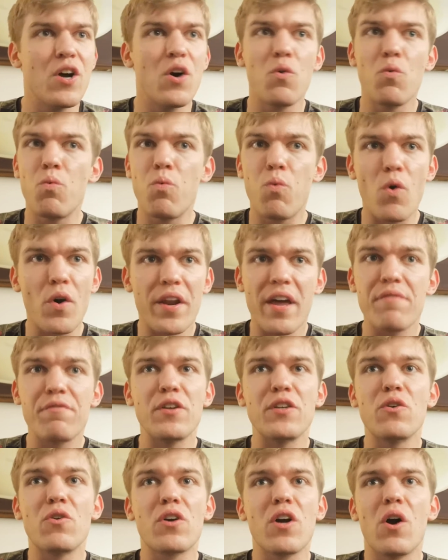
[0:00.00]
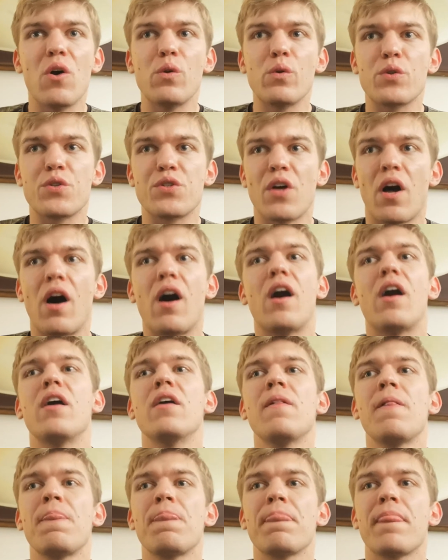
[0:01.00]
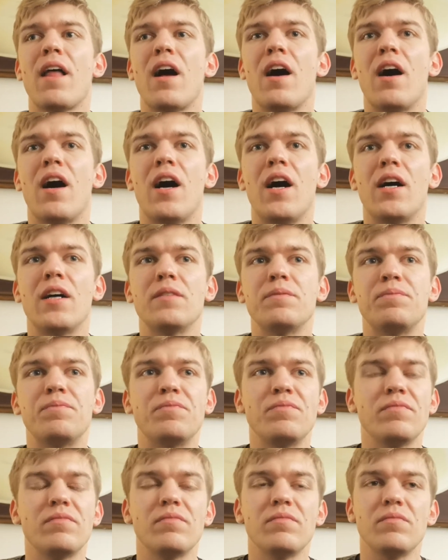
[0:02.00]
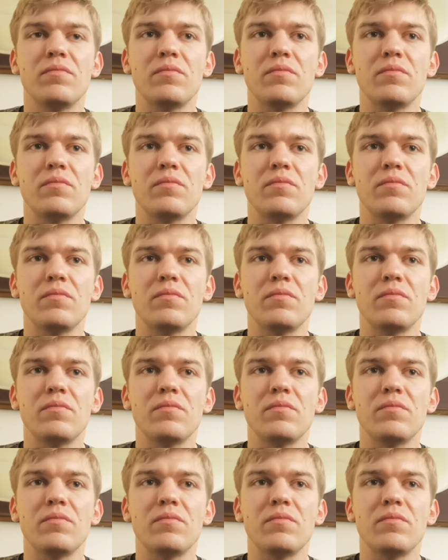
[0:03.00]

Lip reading: whatever your goals are, Icon,